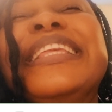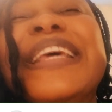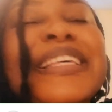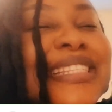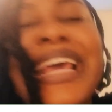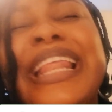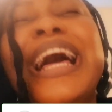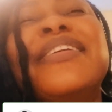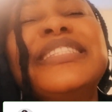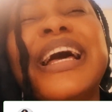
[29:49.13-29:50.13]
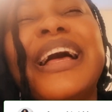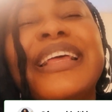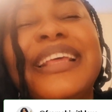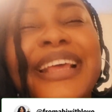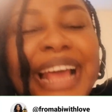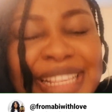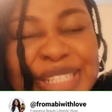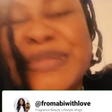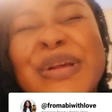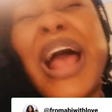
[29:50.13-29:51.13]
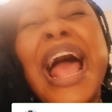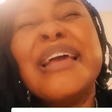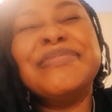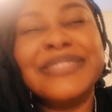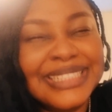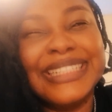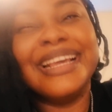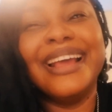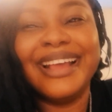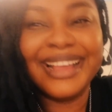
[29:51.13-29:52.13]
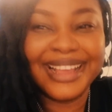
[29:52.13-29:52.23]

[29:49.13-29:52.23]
it. Say it louder. Like subscribe. subscribe. Share.